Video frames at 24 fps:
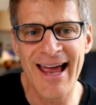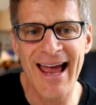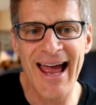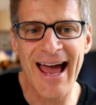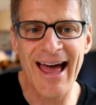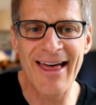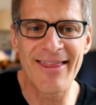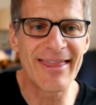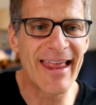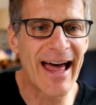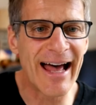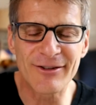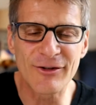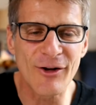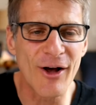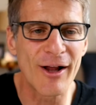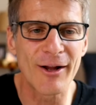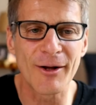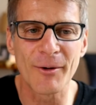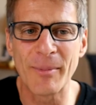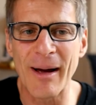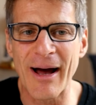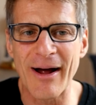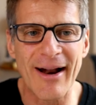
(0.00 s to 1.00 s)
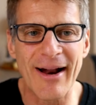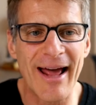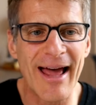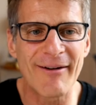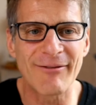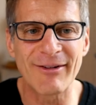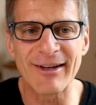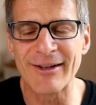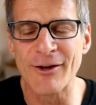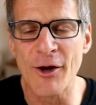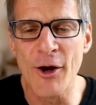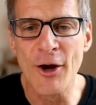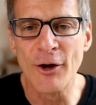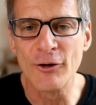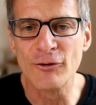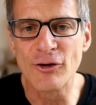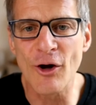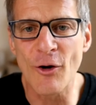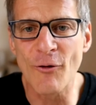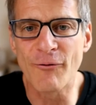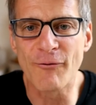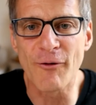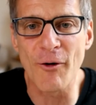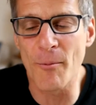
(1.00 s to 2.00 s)
And that's all about having,
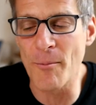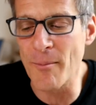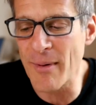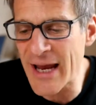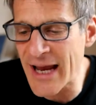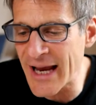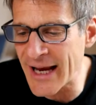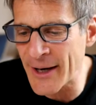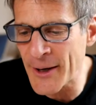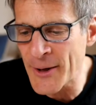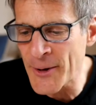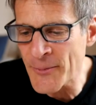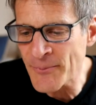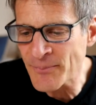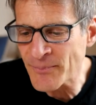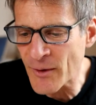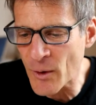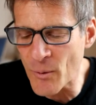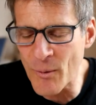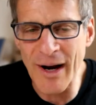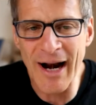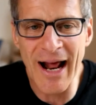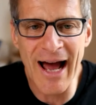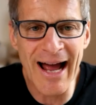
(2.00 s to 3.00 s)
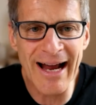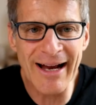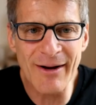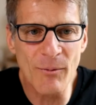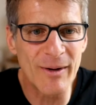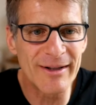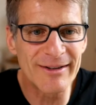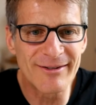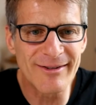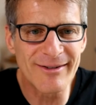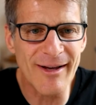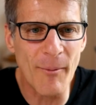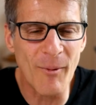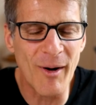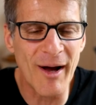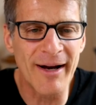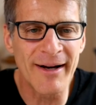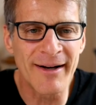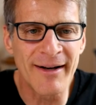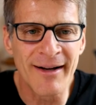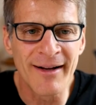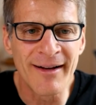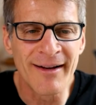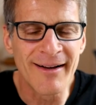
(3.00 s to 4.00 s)
so for me, when I, when
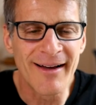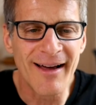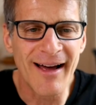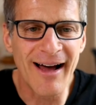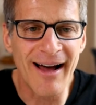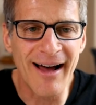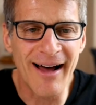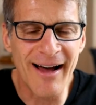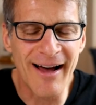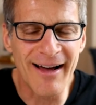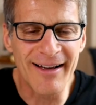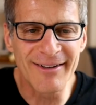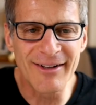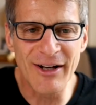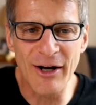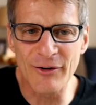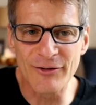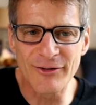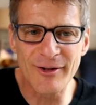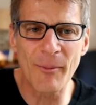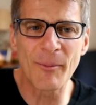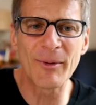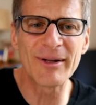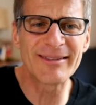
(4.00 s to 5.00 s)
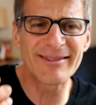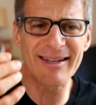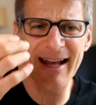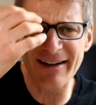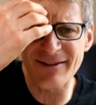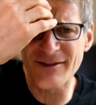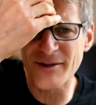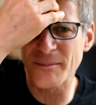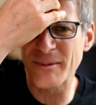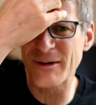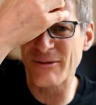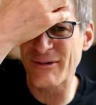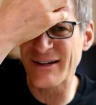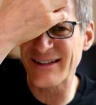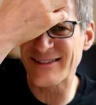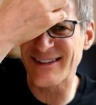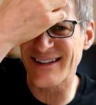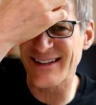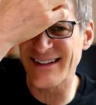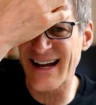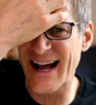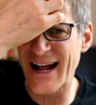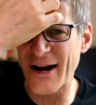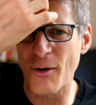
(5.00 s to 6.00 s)
someone, uh, you know, someone said to me
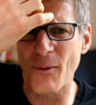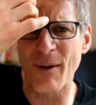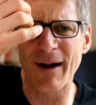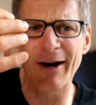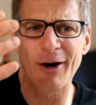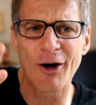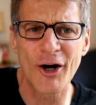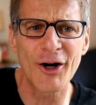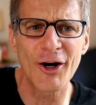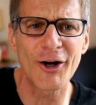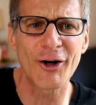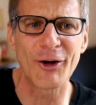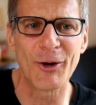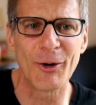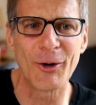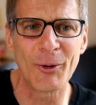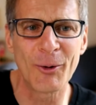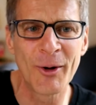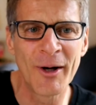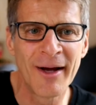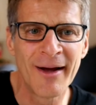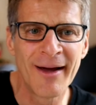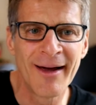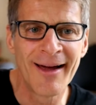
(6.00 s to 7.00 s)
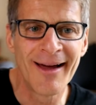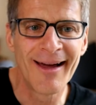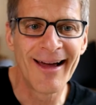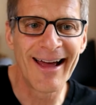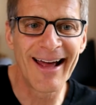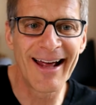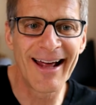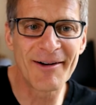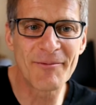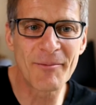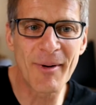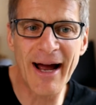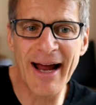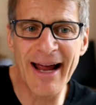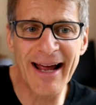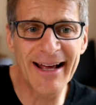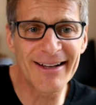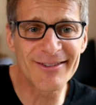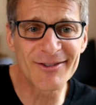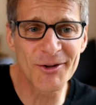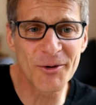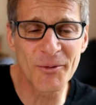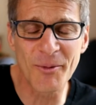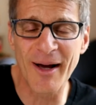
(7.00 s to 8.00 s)
recently, I don't wanna hurt you. And my
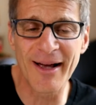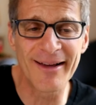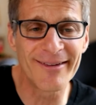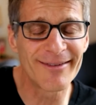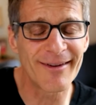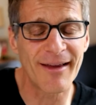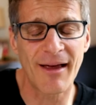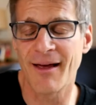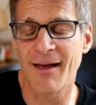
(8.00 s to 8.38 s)
answer was,